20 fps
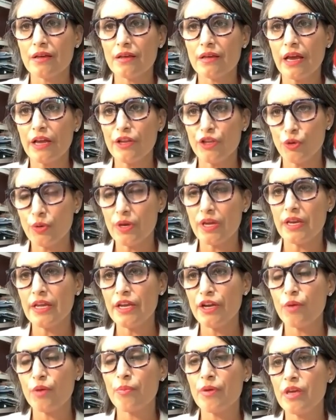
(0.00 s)
and you can
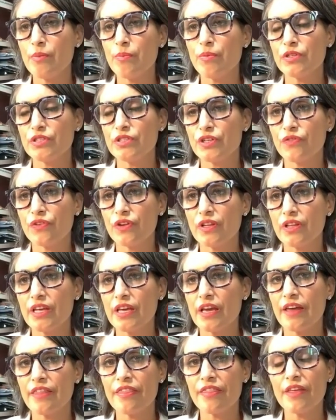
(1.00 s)
hear people
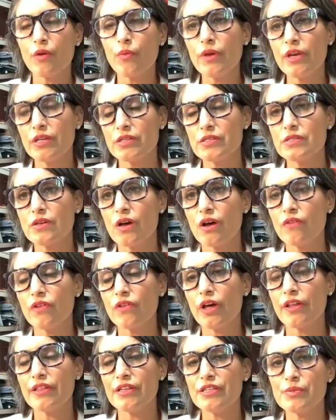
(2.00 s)
differently. I think we can solve a
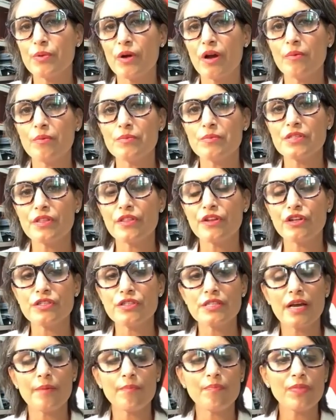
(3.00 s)
lot of these problems.
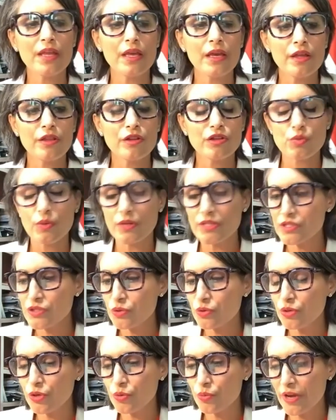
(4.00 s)
There's um there's one
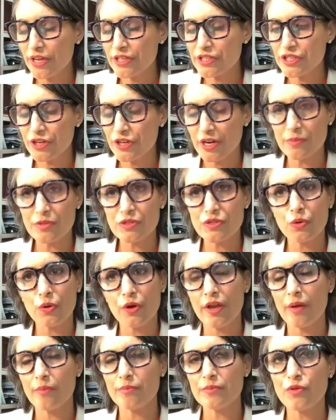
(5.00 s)
school in Red Deer, and I'm
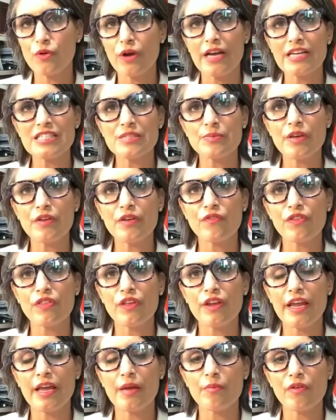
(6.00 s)
sorry, I'm grasping for
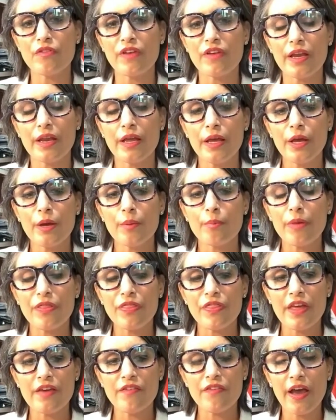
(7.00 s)
the name of it,
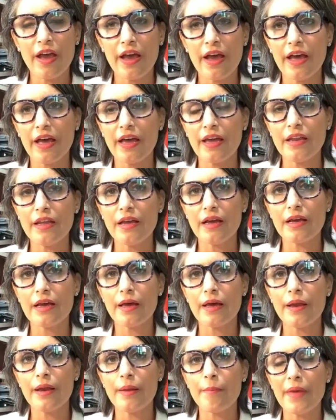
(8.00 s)
but they've had
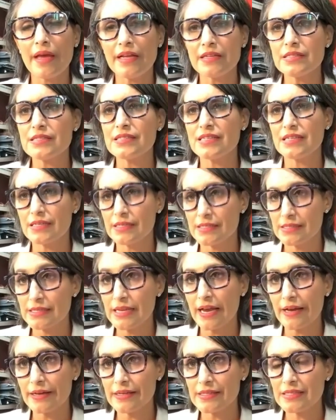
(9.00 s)
an immense
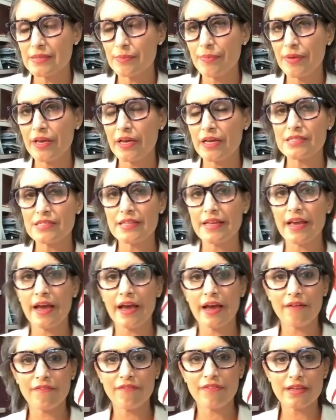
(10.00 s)
success because they
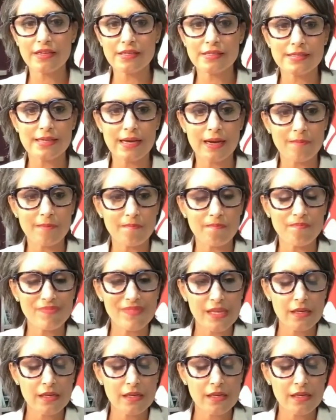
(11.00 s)
have this um